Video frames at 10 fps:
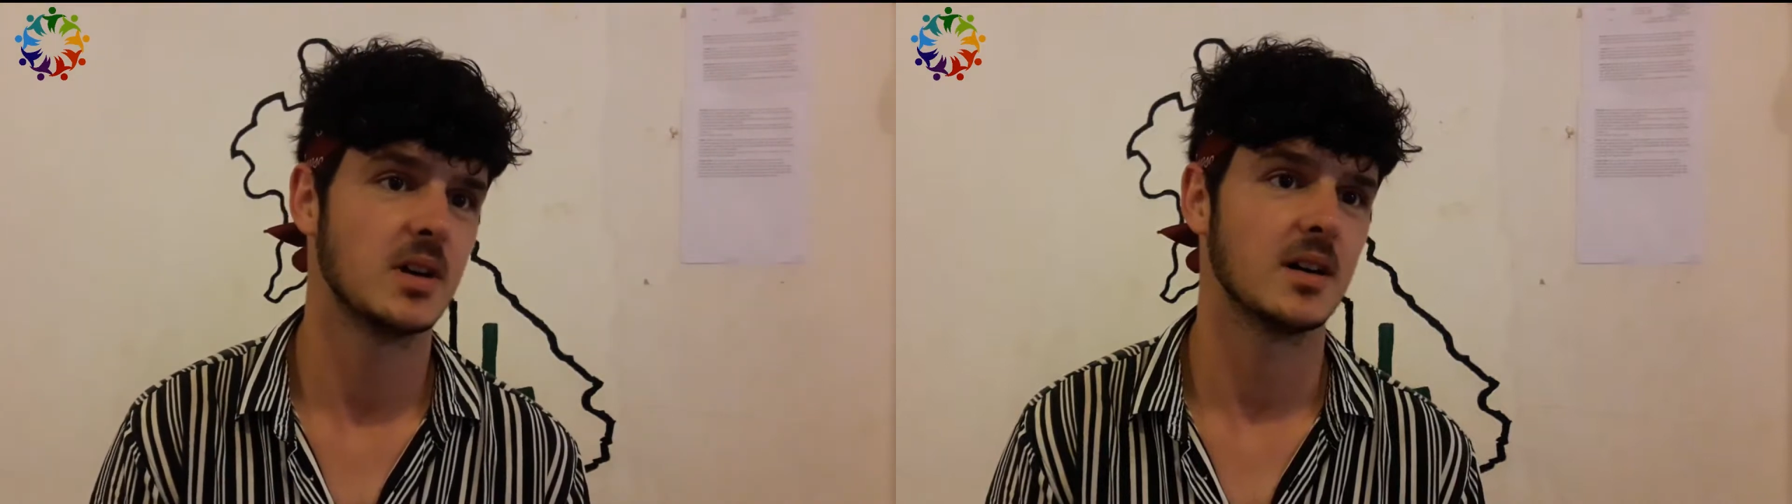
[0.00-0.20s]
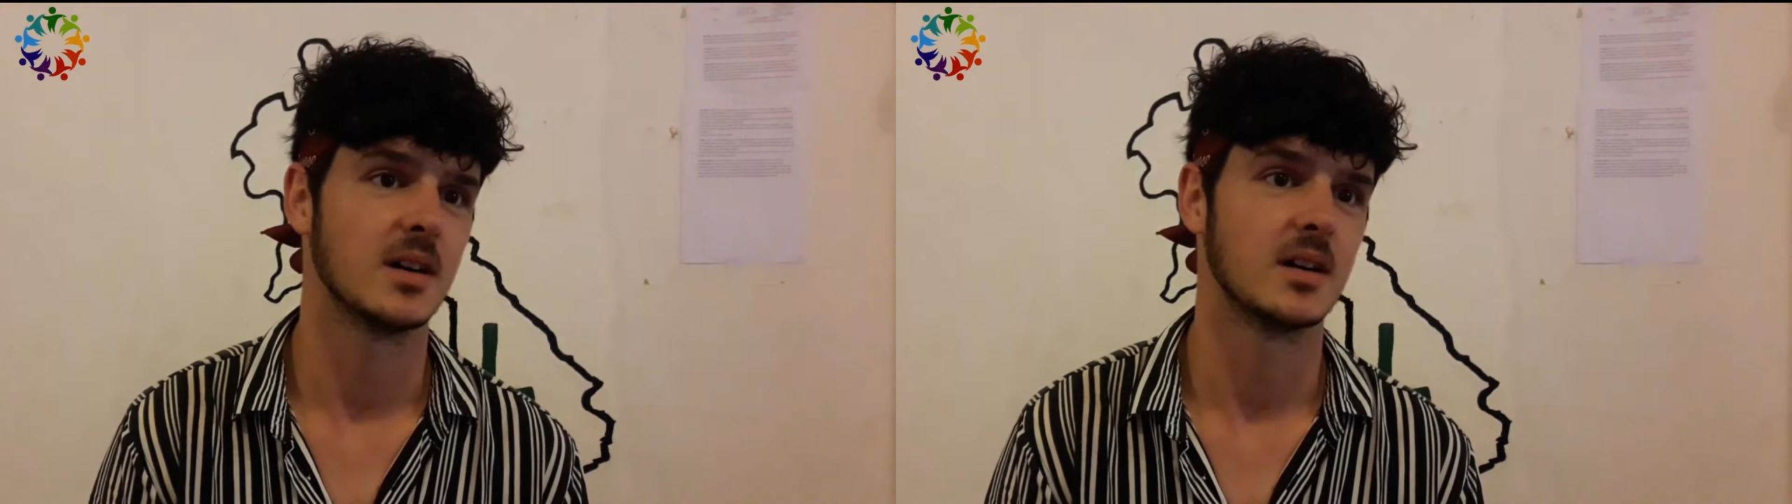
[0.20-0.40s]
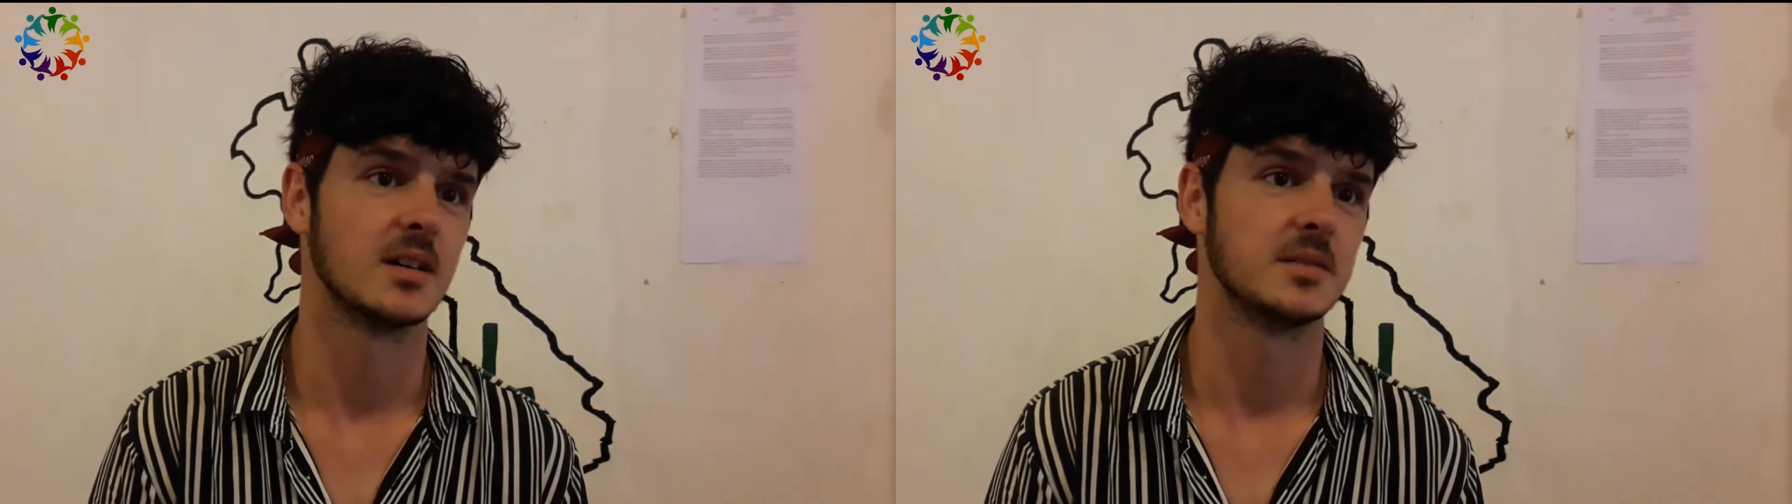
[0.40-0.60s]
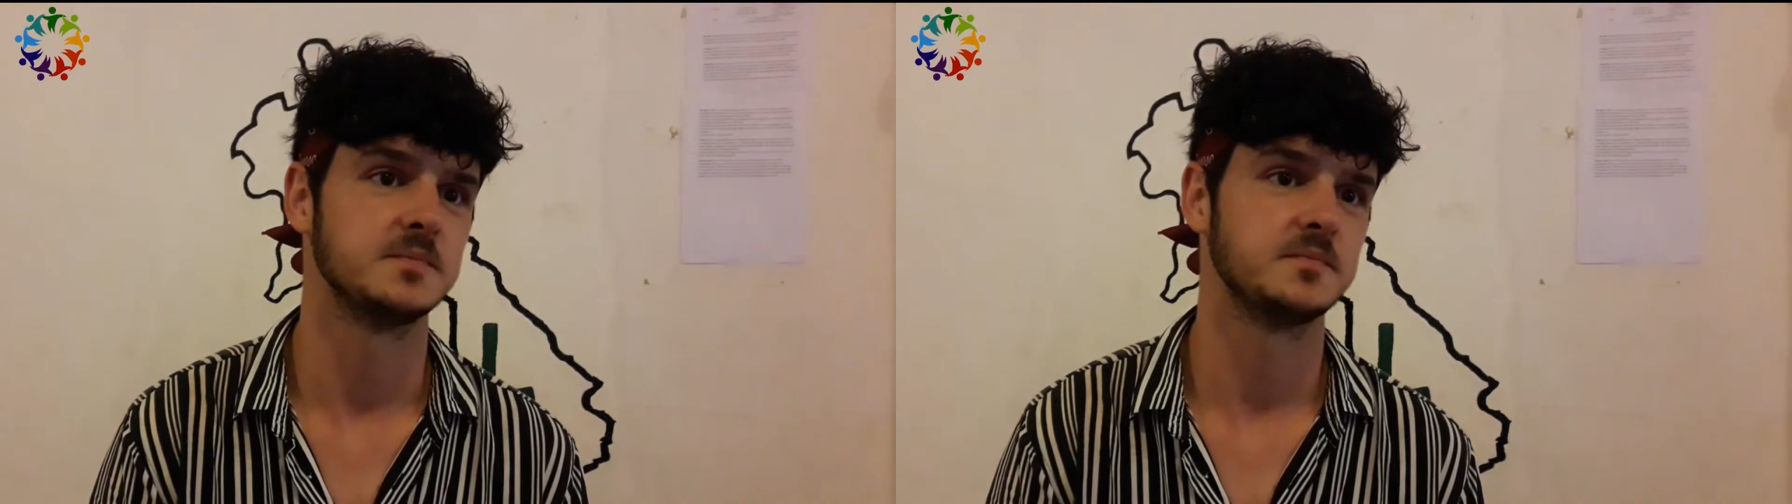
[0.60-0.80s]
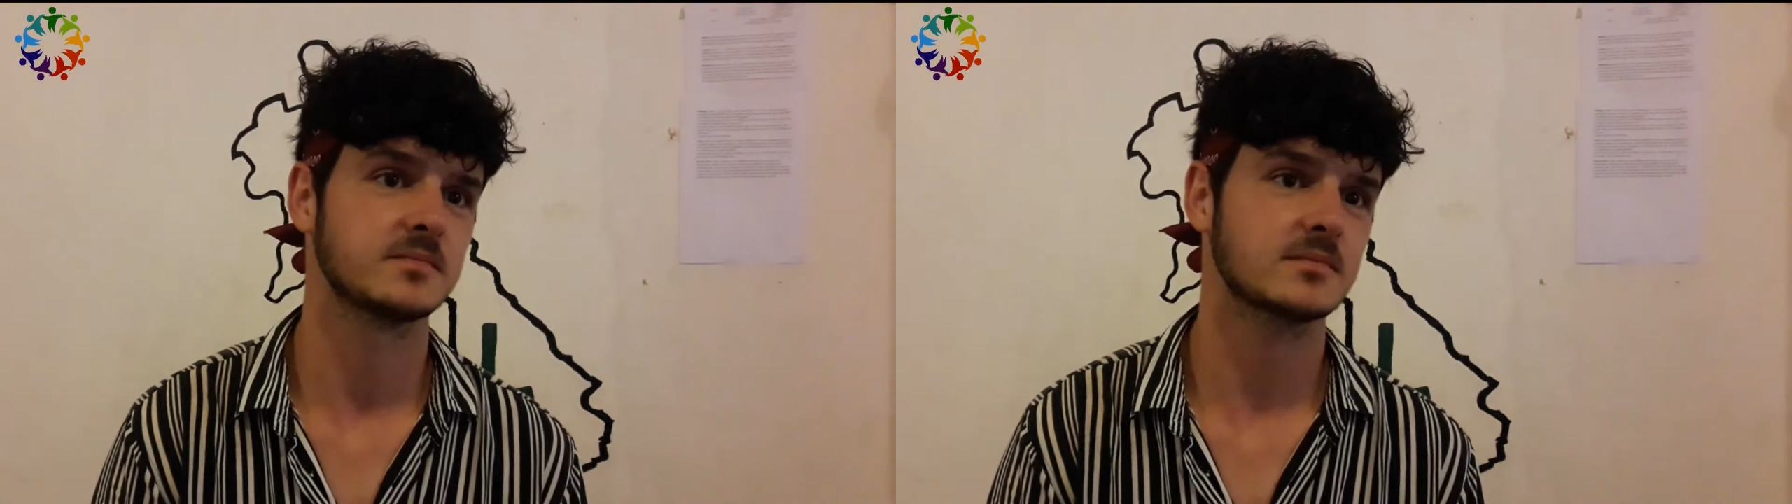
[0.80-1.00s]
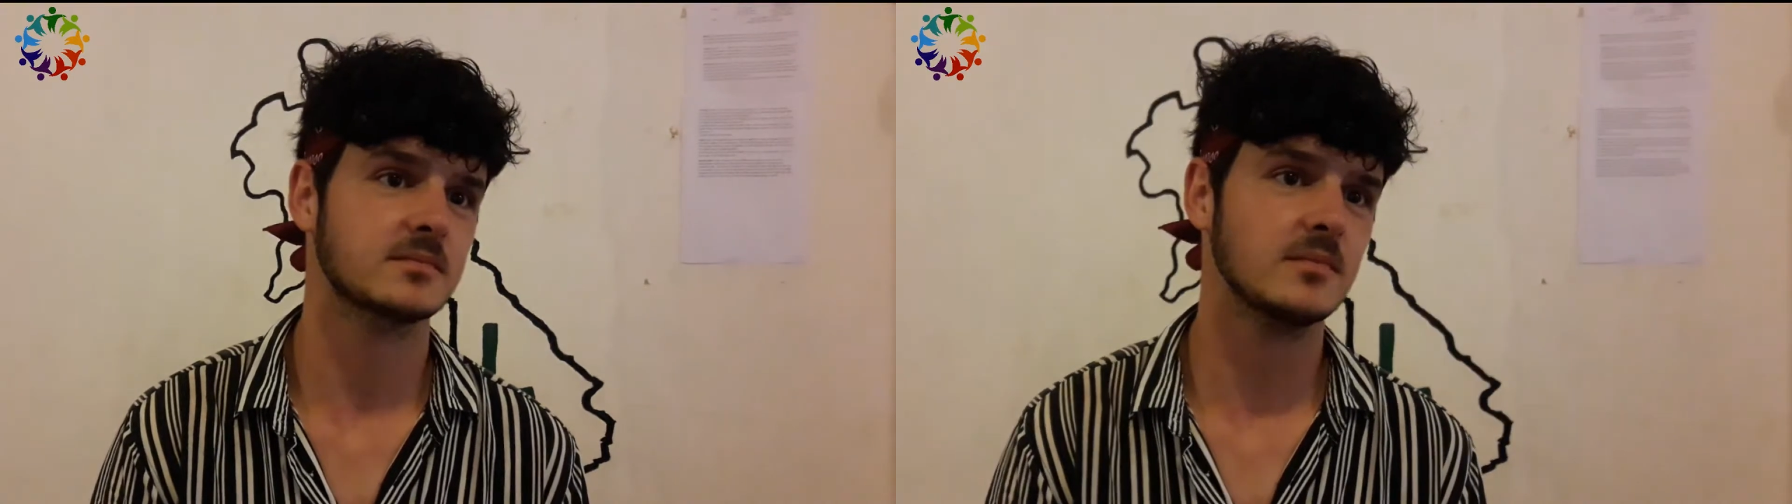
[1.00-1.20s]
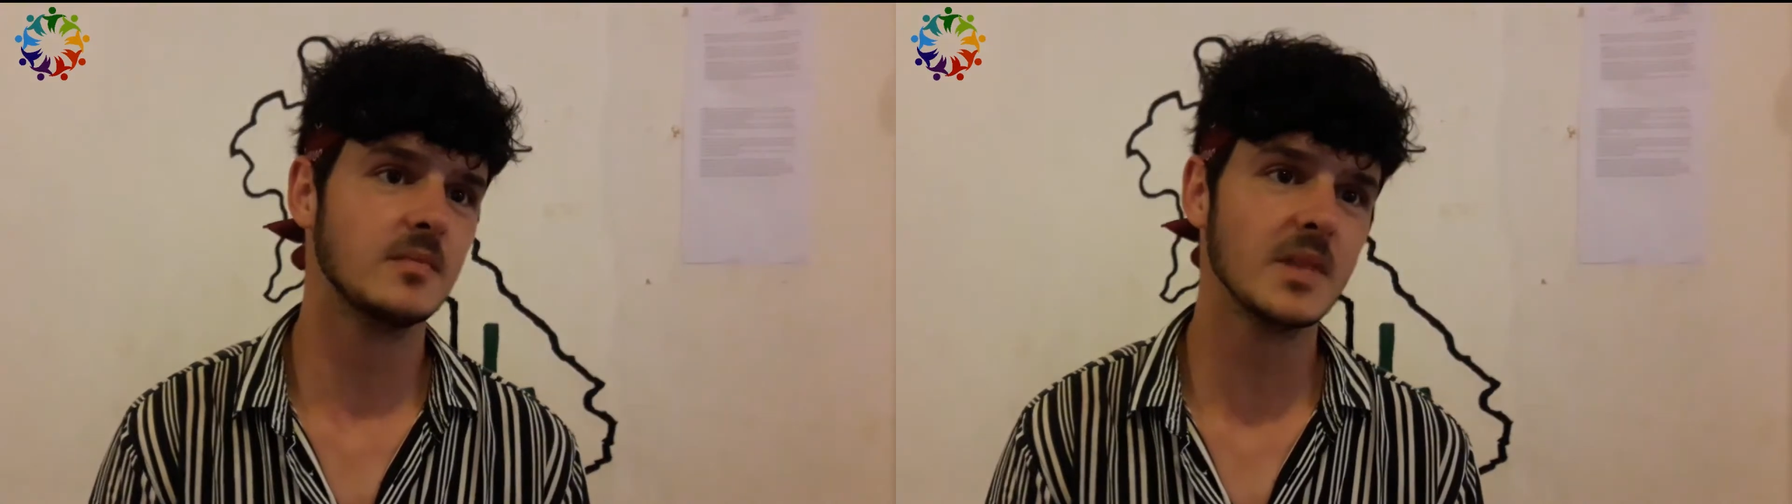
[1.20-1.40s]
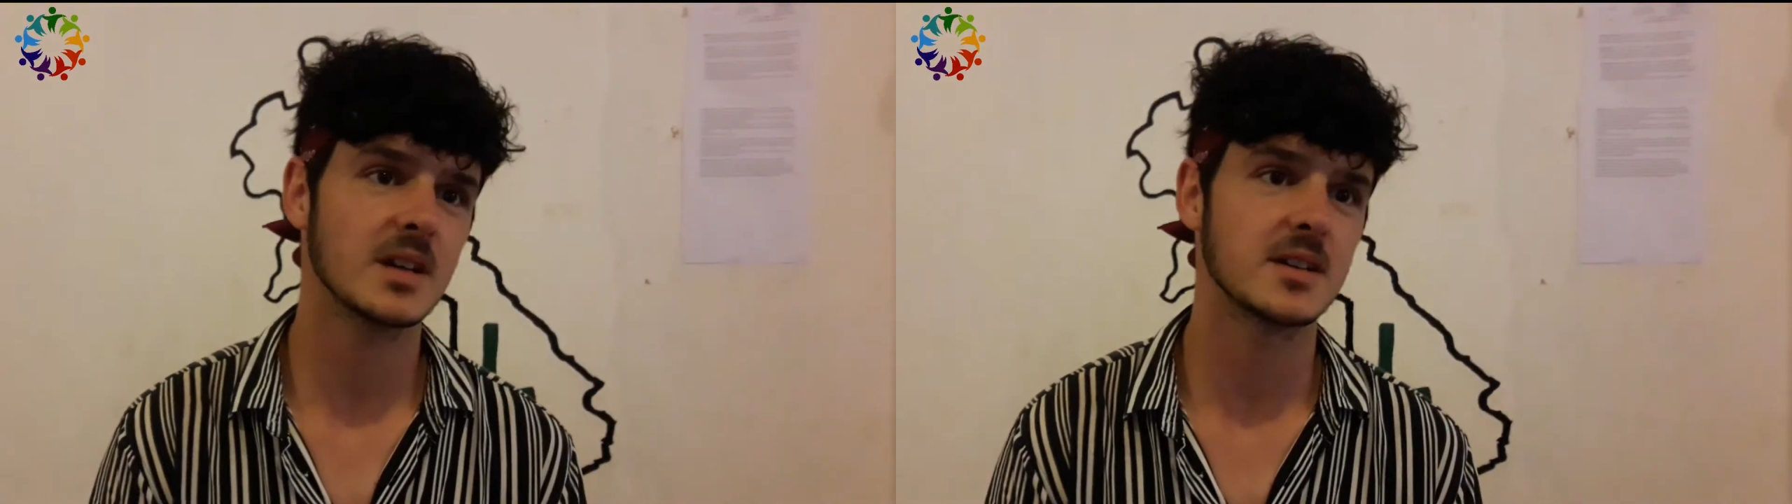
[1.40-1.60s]

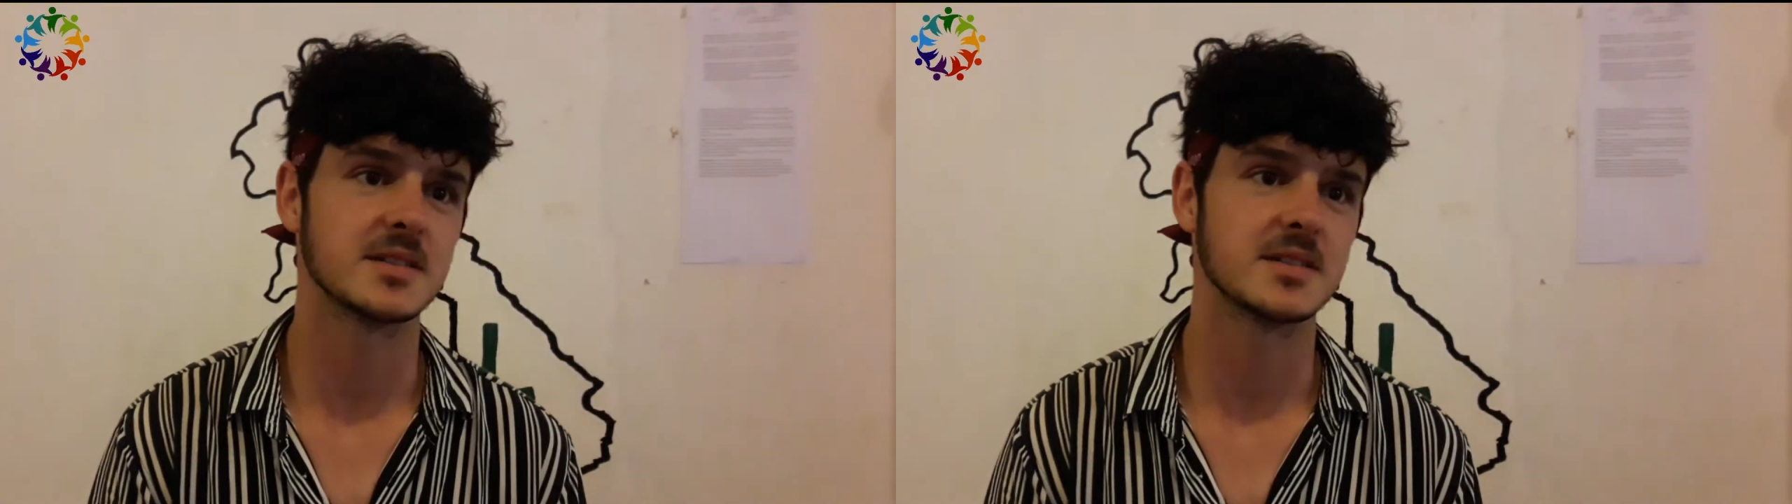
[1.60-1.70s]
because